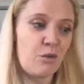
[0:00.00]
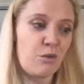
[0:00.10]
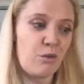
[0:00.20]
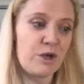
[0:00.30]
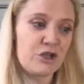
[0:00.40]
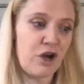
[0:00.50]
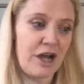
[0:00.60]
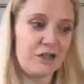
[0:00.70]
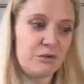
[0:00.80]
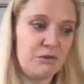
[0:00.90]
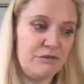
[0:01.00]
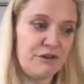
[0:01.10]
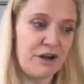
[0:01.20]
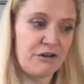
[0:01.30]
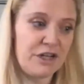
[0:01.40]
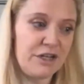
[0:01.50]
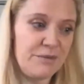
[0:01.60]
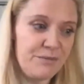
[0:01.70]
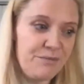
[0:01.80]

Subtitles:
we try to be very